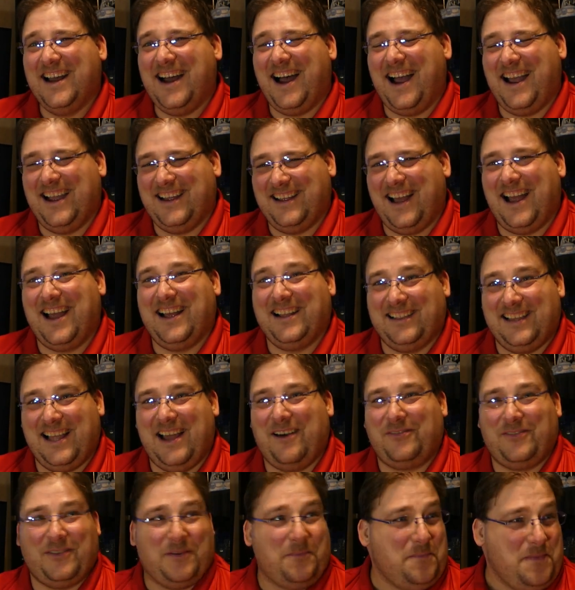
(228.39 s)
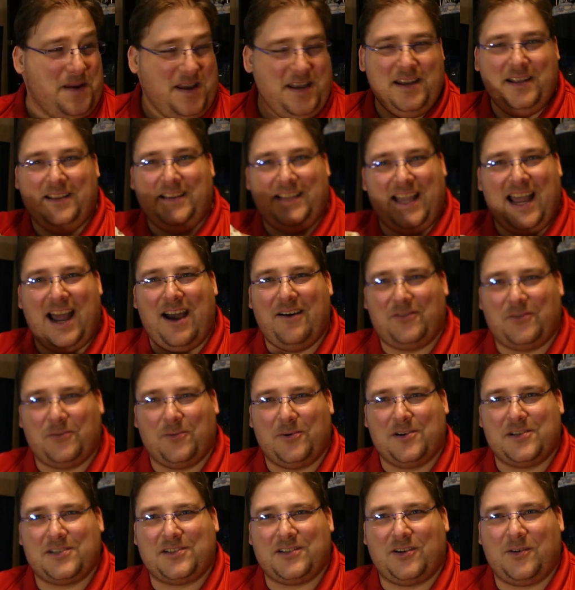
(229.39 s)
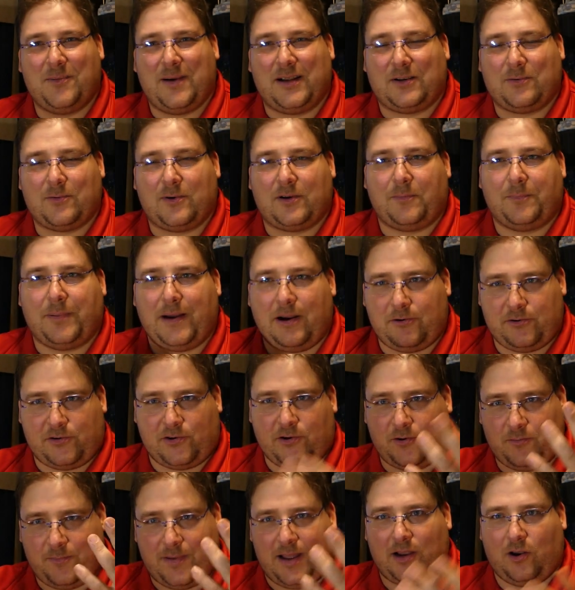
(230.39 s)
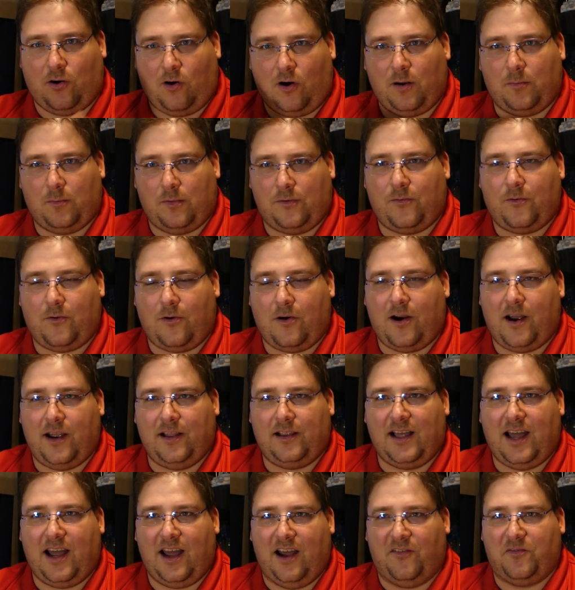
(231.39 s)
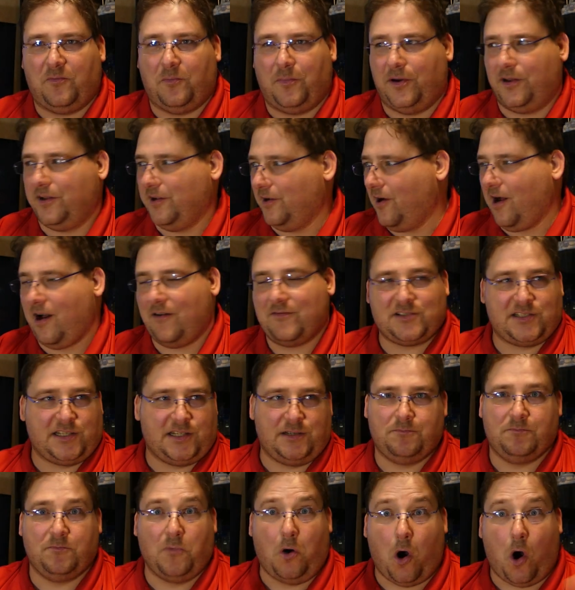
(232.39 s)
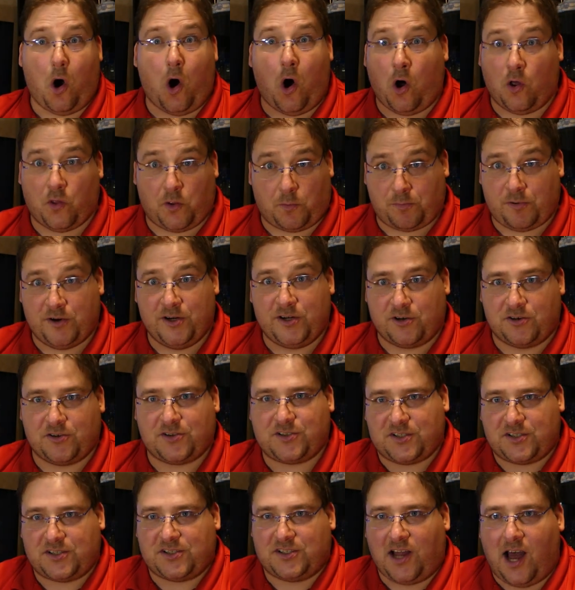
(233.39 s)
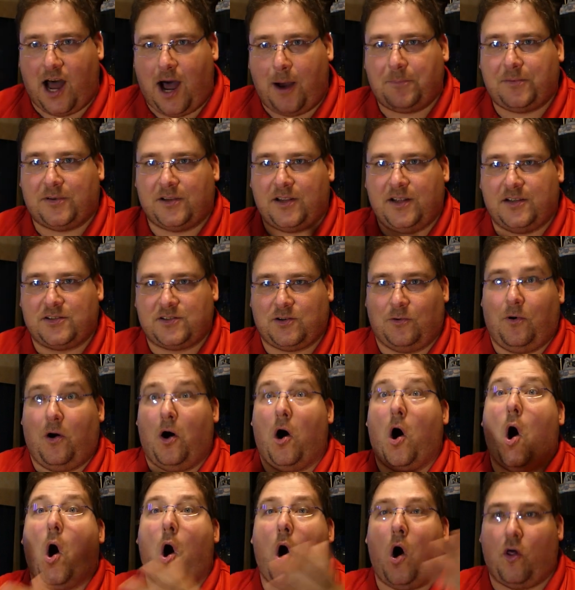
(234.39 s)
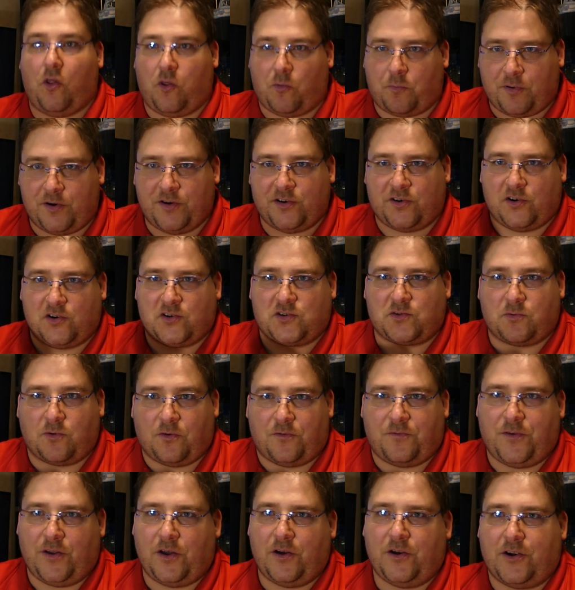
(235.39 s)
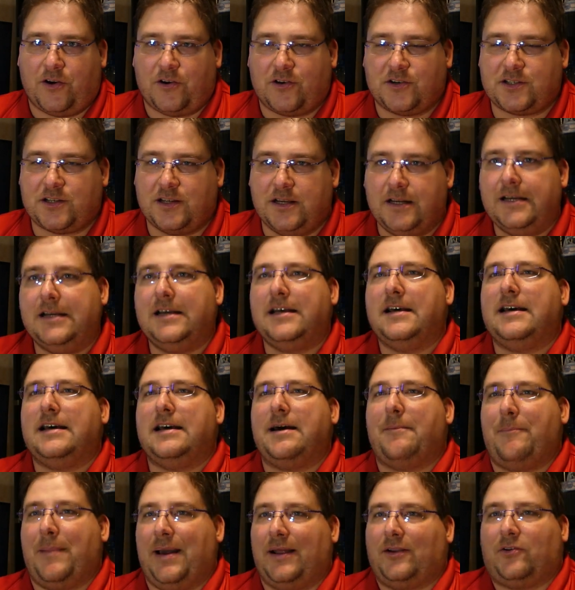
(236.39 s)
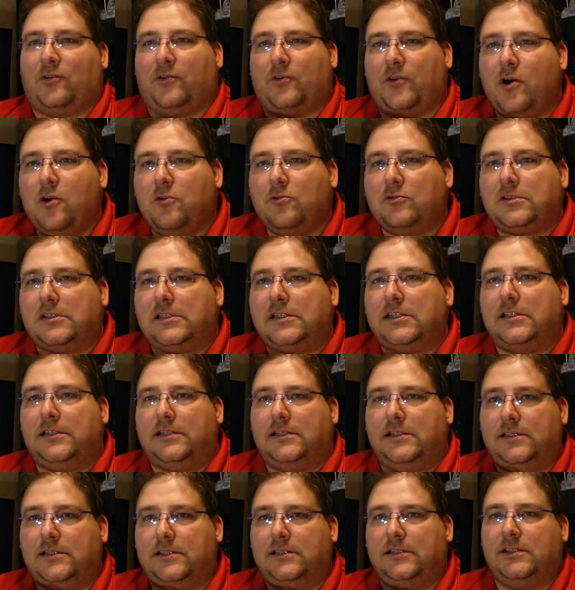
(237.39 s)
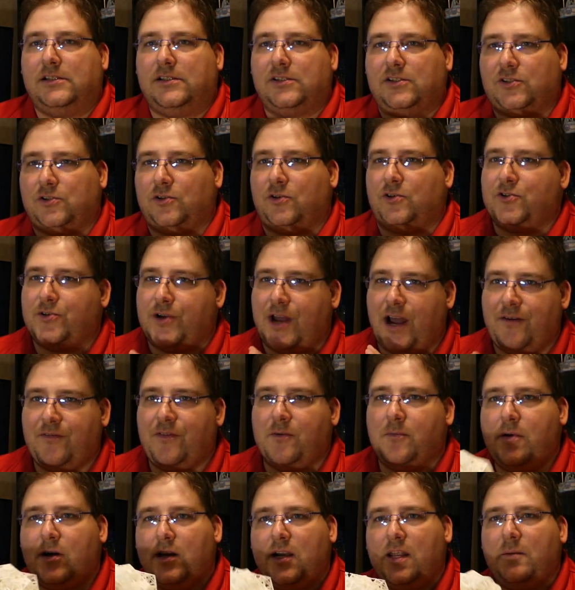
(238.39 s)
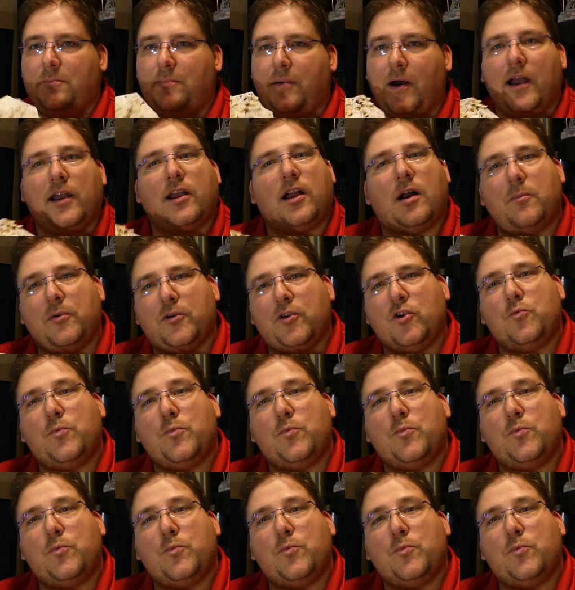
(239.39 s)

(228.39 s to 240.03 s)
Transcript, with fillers: I, I, left immediately afterwards to go back to work. The power turned back on before I left, but you know, obviously all the printers stopped, so all the printers were failures. Mental note, as soon as you have the money, buy a couple